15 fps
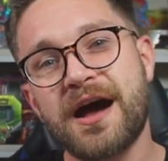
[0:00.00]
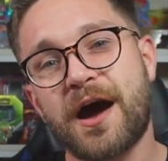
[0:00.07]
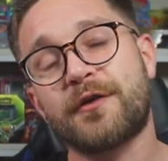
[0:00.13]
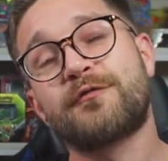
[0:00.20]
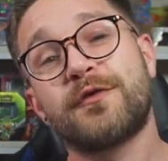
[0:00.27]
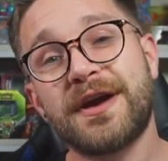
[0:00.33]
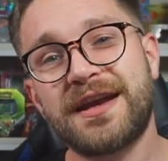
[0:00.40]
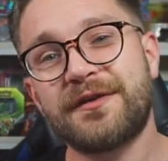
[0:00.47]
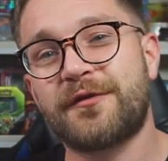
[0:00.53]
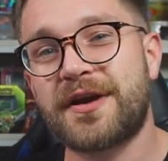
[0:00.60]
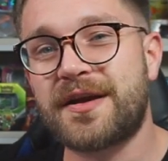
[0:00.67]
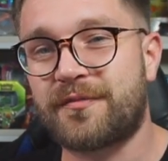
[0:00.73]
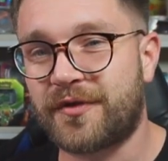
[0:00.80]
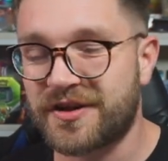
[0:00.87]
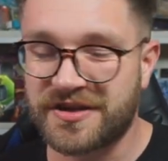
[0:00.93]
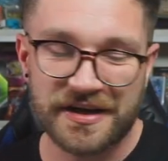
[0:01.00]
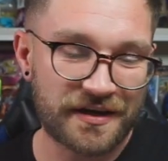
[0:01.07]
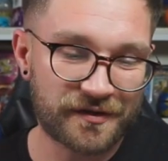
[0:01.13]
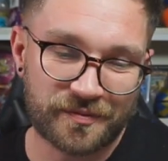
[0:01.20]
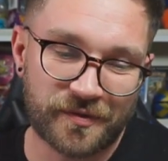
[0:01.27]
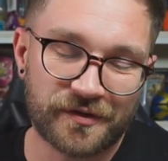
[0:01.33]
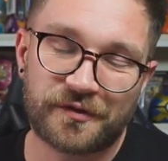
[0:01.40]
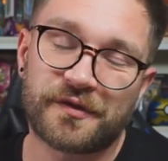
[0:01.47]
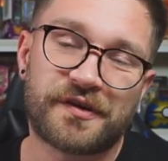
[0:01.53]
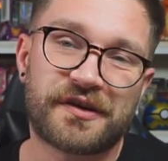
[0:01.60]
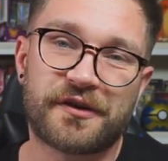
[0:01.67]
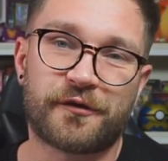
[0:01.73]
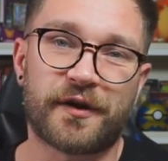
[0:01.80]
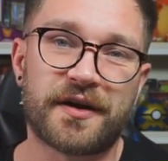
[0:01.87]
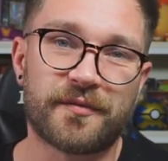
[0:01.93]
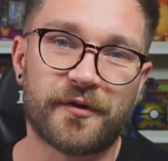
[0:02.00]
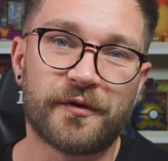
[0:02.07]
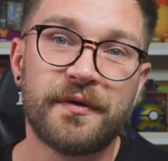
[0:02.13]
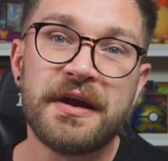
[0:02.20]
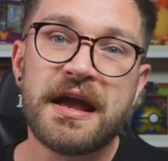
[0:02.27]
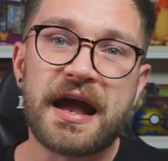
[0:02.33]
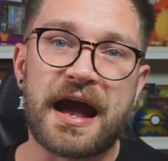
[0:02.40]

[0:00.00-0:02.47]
I really, really appreciate it. The response was incredible.